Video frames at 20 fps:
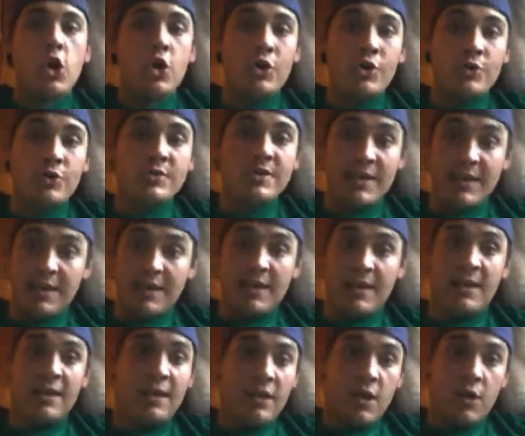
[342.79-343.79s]
Who
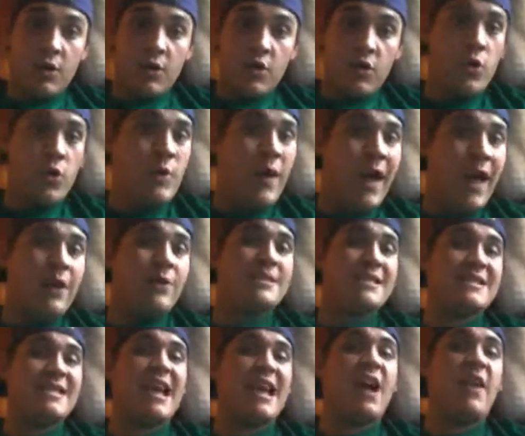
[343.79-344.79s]

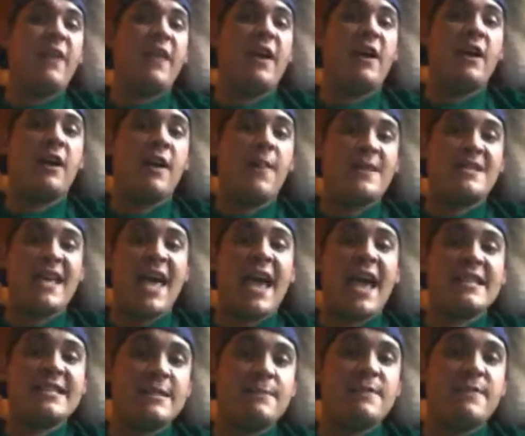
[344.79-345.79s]
else is out there in the
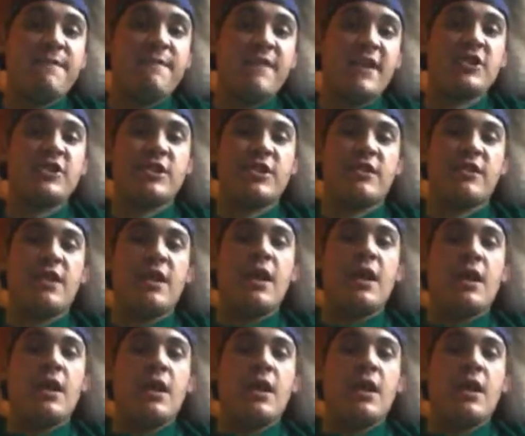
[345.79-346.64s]
Tag Team division?